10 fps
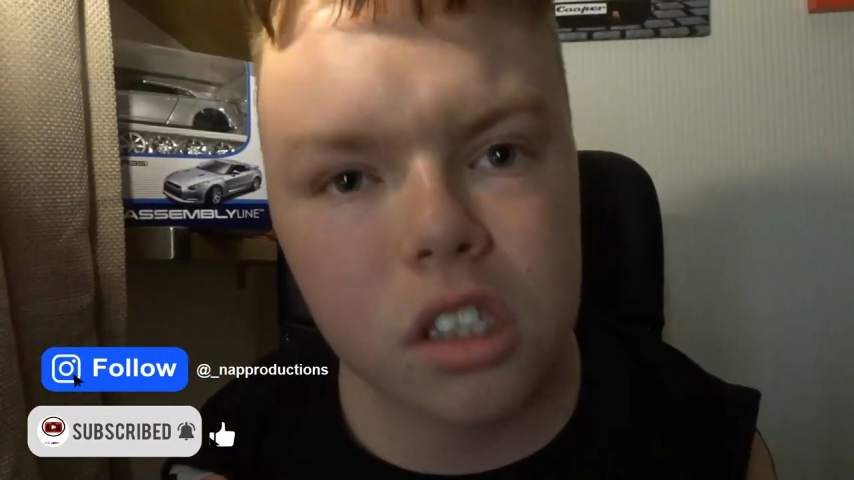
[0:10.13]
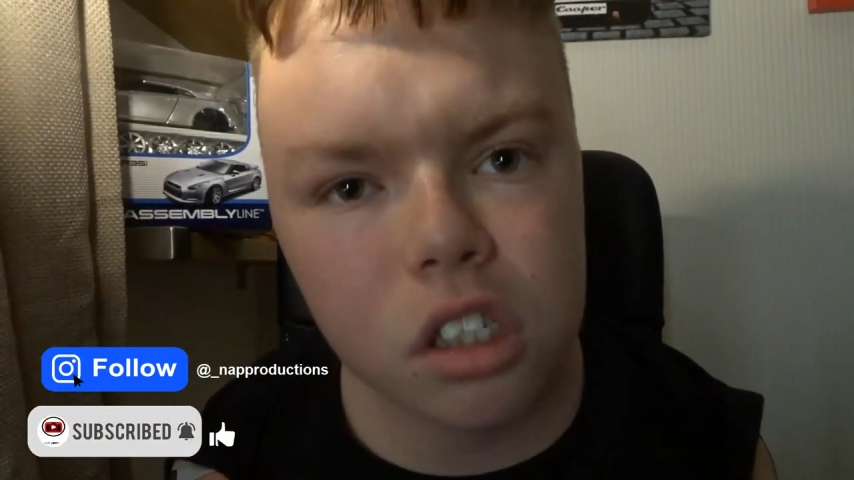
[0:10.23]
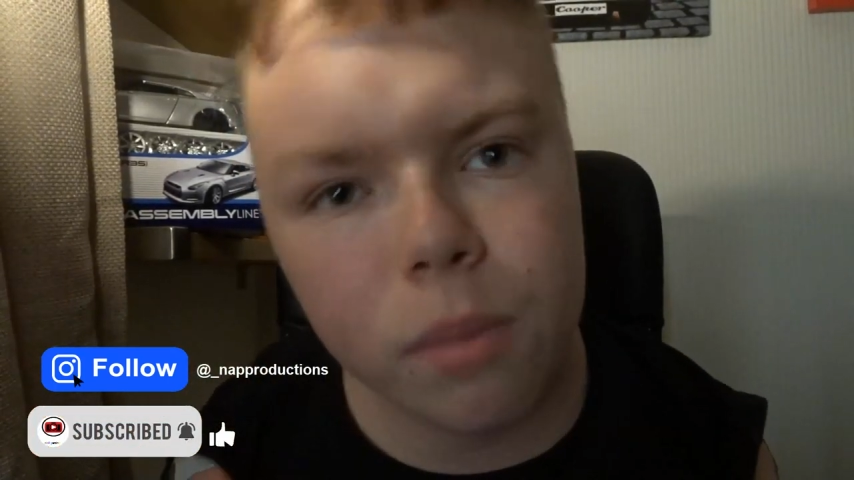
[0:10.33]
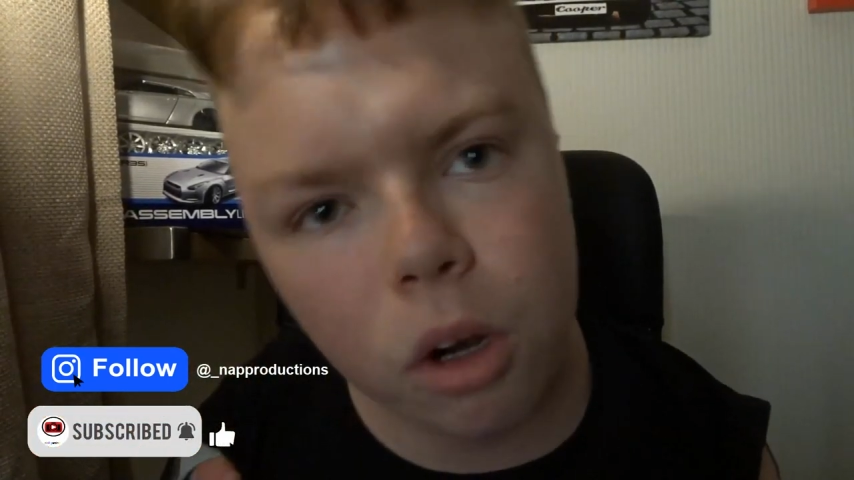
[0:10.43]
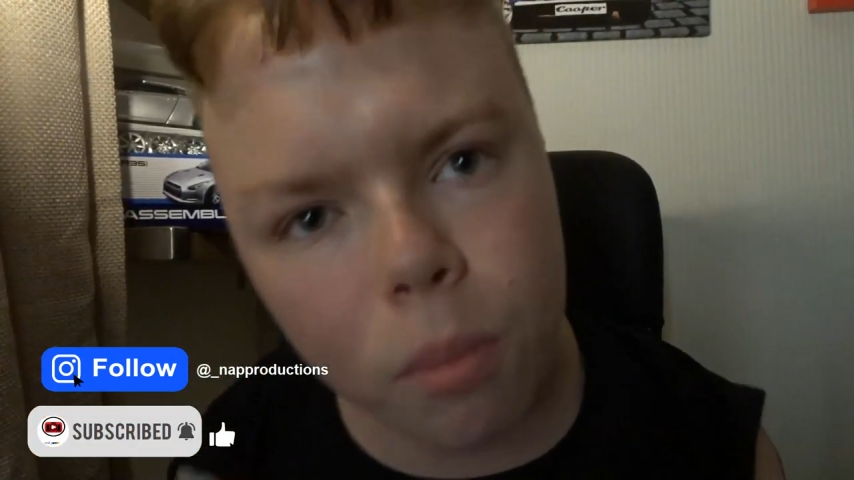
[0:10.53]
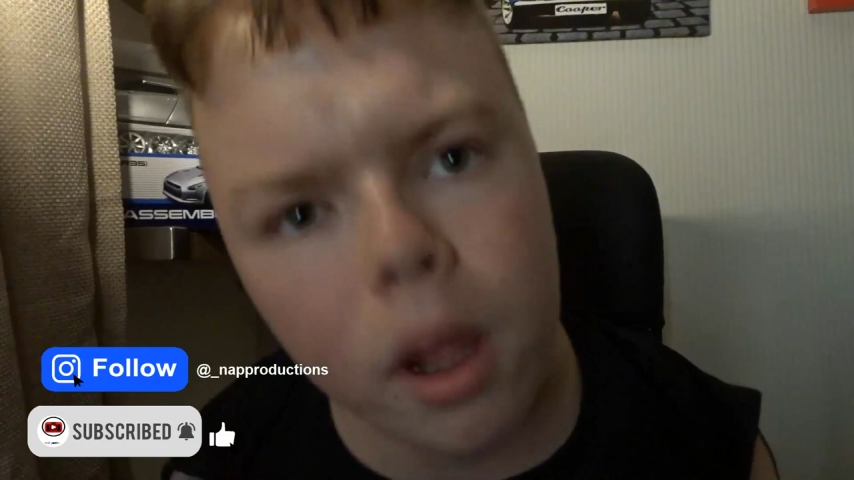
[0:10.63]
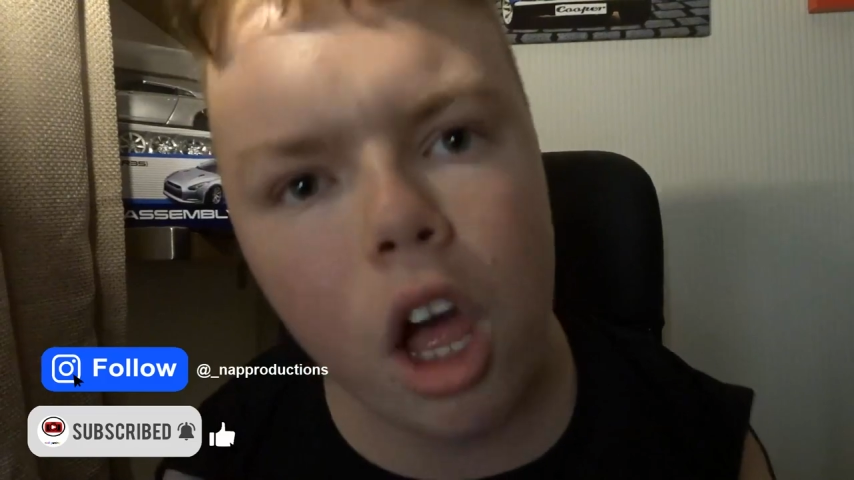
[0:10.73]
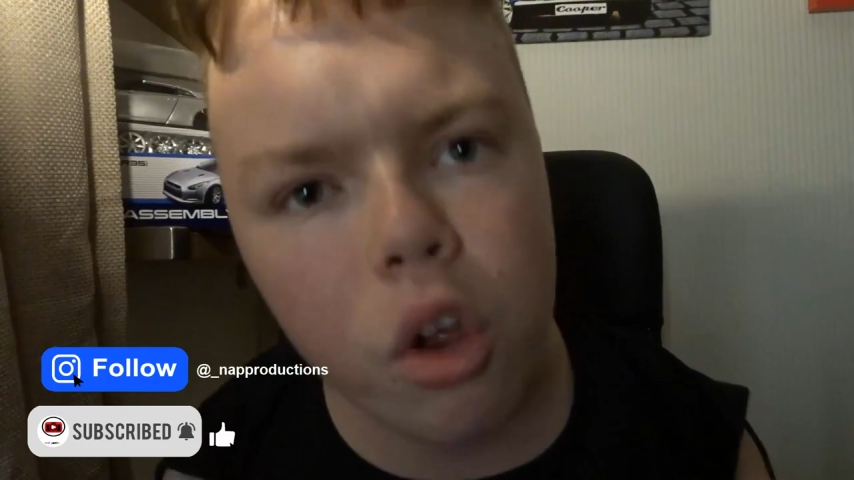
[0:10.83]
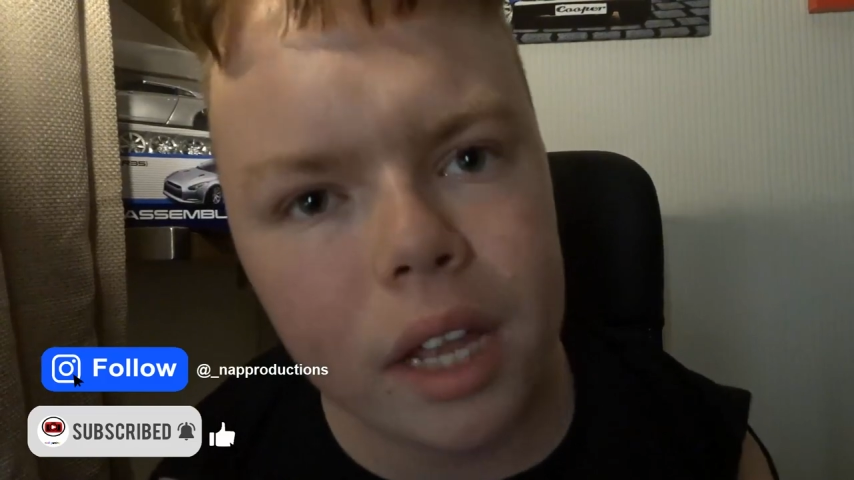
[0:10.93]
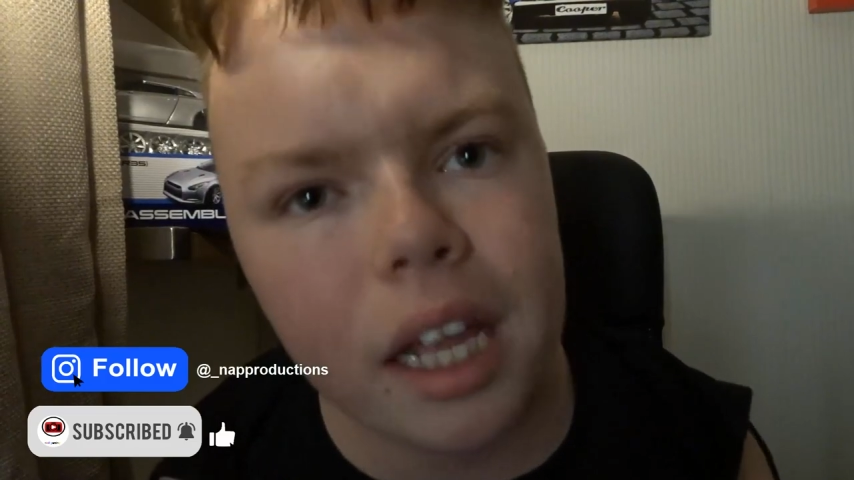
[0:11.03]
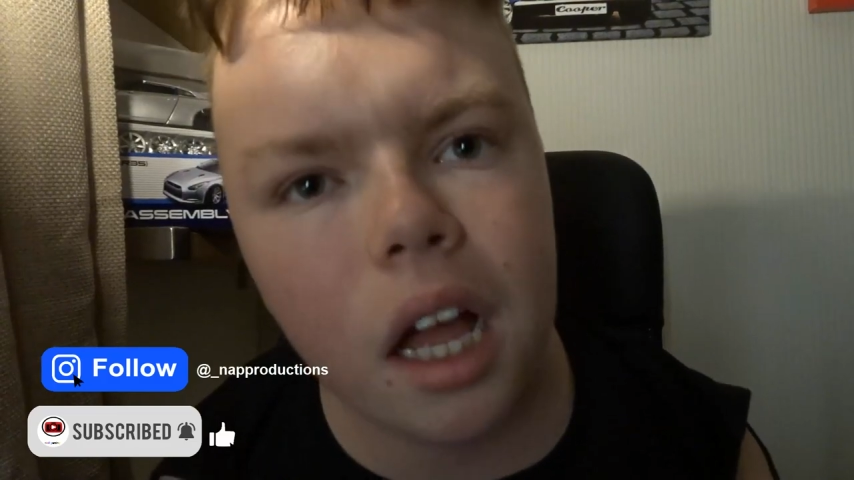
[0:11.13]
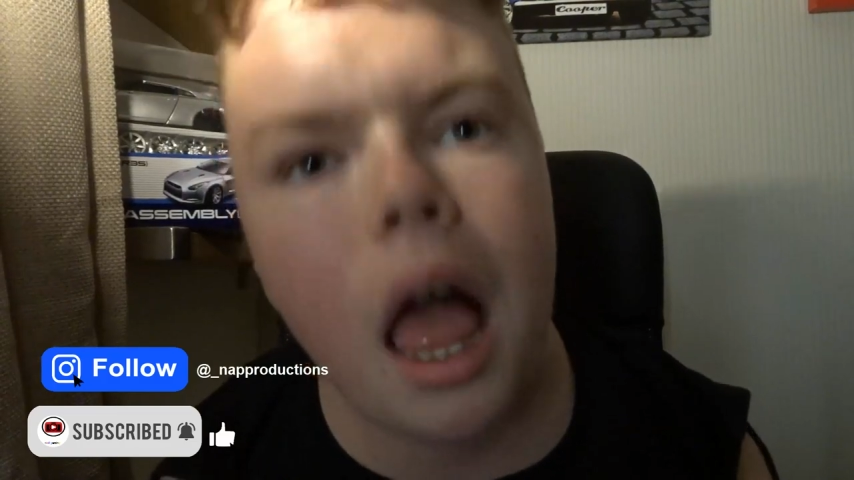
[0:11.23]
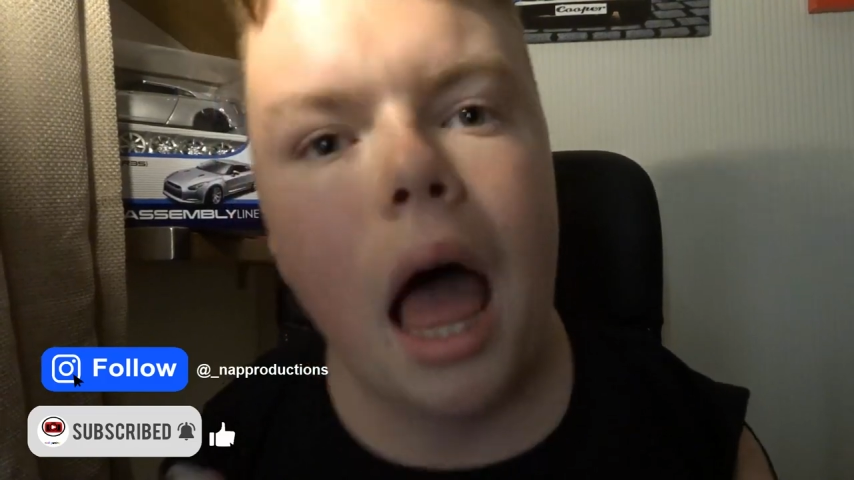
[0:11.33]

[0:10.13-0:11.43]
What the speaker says: since I've been on my own here